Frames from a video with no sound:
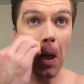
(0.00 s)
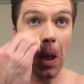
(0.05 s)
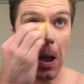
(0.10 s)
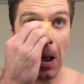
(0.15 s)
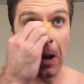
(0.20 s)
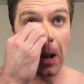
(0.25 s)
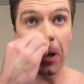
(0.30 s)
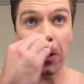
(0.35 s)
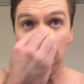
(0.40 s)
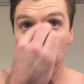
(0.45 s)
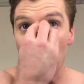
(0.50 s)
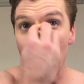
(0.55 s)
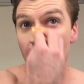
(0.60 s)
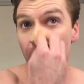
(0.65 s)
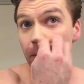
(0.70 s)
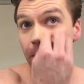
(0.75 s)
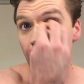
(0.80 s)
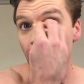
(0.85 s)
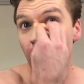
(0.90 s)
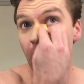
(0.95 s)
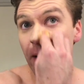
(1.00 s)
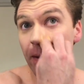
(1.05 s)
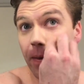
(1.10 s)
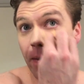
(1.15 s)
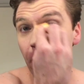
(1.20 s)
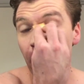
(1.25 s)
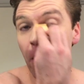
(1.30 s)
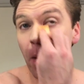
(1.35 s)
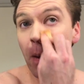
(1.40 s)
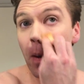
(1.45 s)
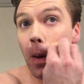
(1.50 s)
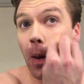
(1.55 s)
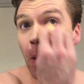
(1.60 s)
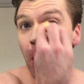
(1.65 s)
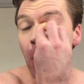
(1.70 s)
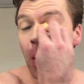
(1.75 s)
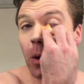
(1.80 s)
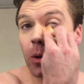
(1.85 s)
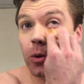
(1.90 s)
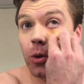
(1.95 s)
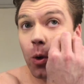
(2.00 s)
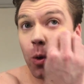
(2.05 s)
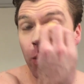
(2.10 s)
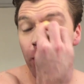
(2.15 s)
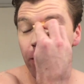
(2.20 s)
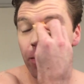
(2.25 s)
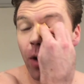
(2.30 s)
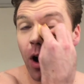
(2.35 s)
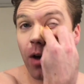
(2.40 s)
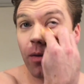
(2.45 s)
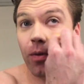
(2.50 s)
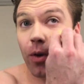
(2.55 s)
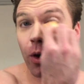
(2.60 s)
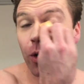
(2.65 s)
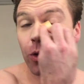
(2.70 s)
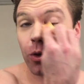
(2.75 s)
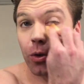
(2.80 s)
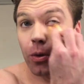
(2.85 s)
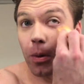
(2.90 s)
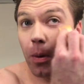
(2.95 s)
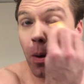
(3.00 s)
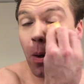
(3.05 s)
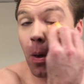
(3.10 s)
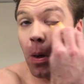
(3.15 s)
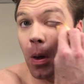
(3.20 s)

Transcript: and that's what I've tried to do with my version